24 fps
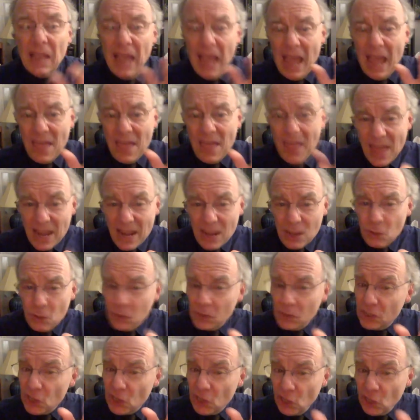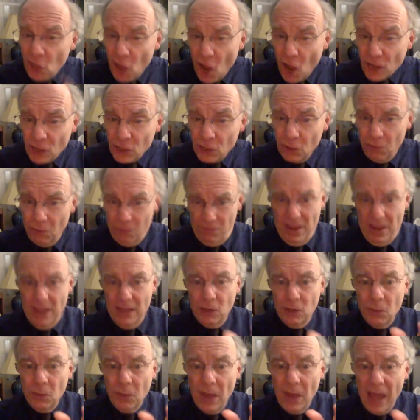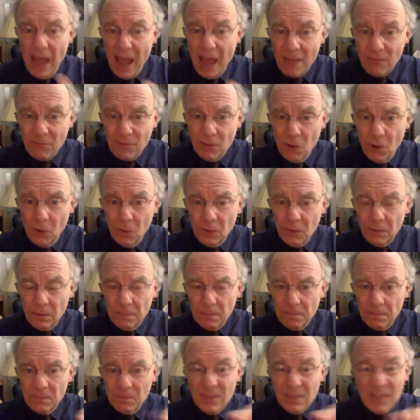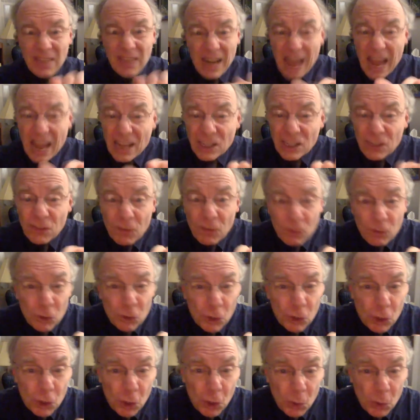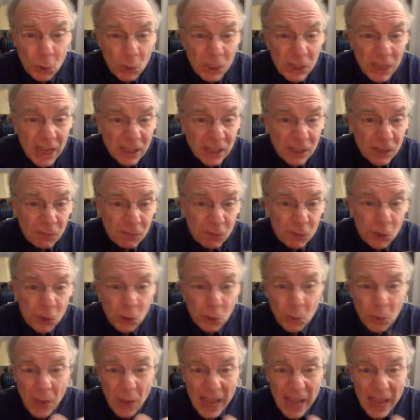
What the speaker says: and then he uses a large note value, a half note, that has 2 sets of 2